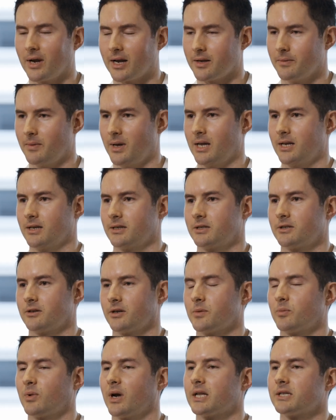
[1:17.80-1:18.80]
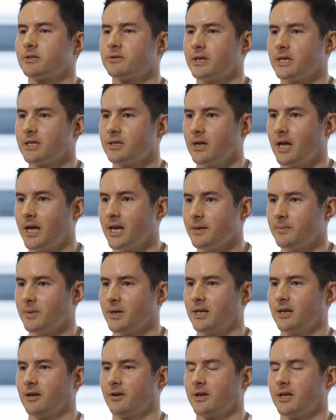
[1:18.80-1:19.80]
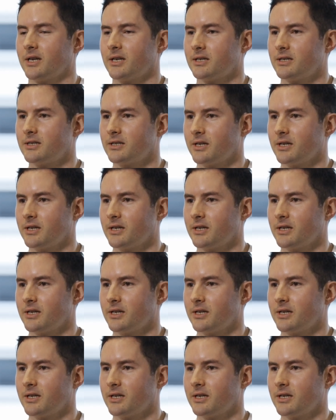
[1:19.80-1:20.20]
recommend Dun Bradstreet to anybody looking